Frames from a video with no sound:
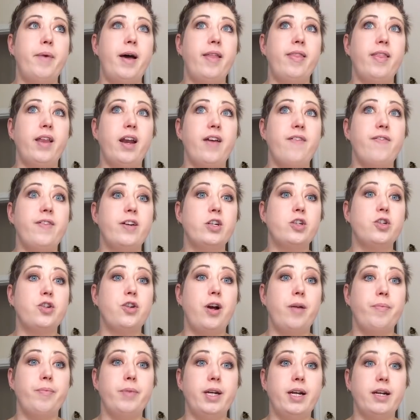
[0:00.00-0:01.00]
And then I finished
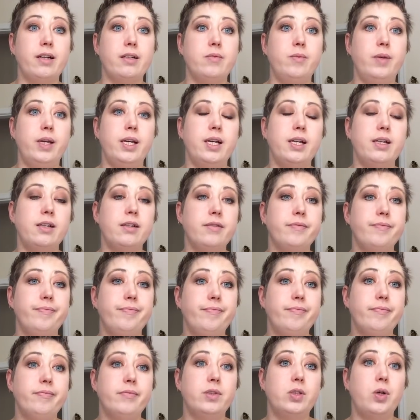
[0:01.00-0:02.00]
her up the next weekend.
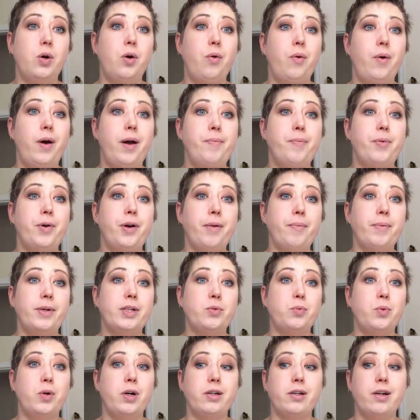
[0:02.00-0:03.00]
So I pretty
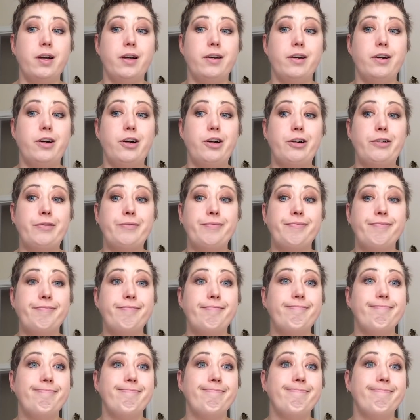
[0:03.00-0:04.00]
much worked on her
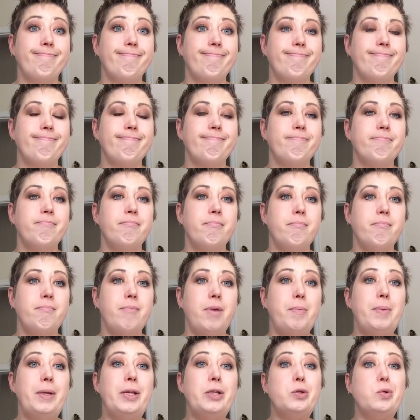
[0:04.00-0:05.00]

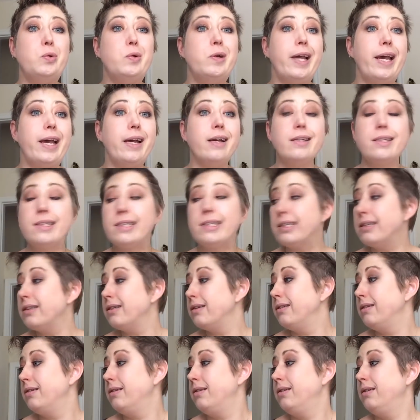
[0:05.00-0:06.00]
maybe 2 days.
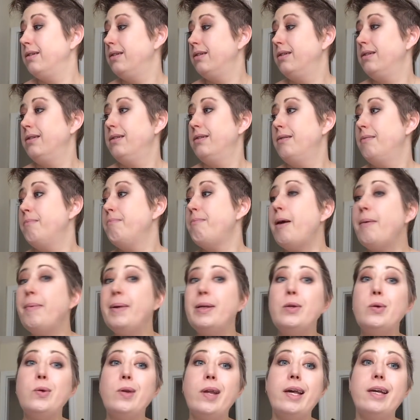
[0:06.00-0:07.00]
Maybe
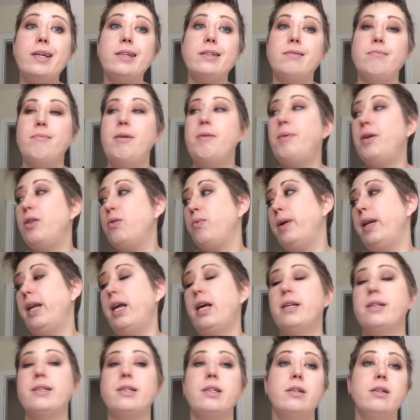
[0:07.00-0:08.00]
2 days. Maybe 3
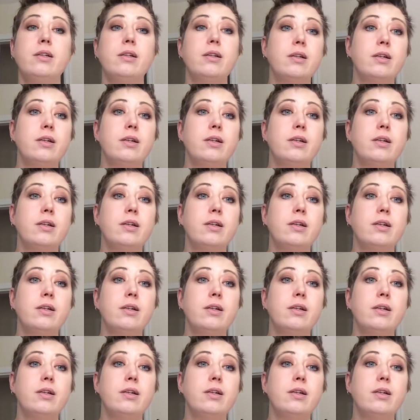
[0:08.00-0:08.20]
days.